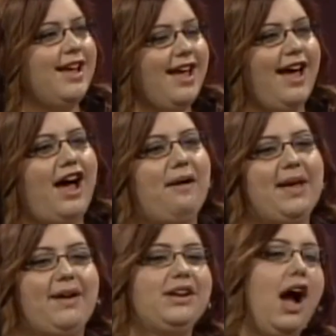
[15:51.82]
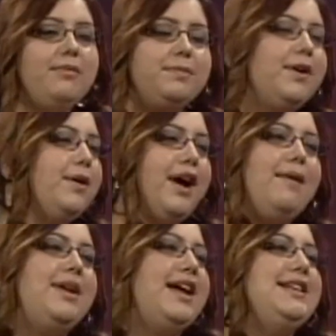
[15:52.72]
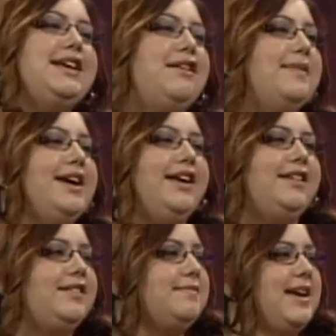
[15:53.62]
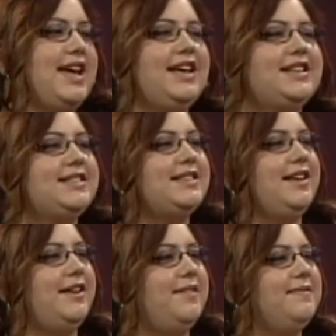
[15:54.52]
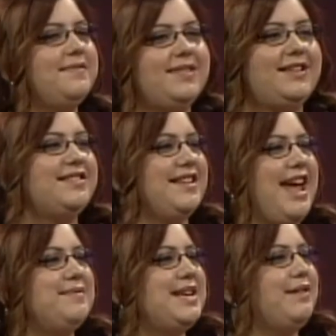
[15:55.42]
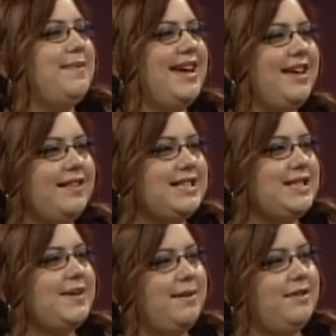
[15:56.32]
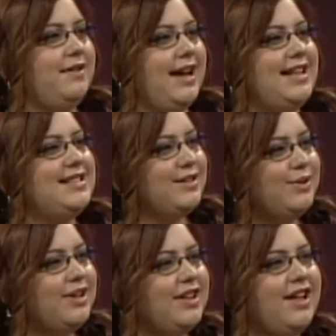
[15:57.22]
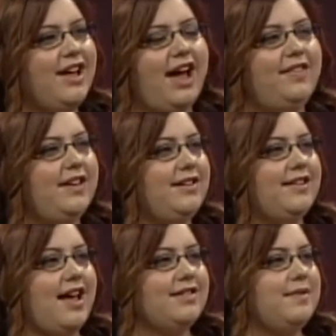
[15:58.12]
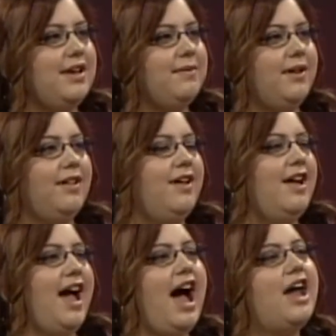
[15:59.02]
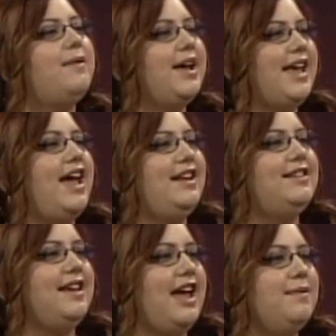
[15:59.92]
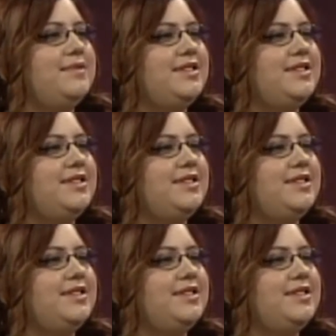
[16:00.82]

And I would come to program and I'd tell my kids, you know, these are the games that we're making. This is what I'm doing at school. And they'd just ask me, well, how do I get into games?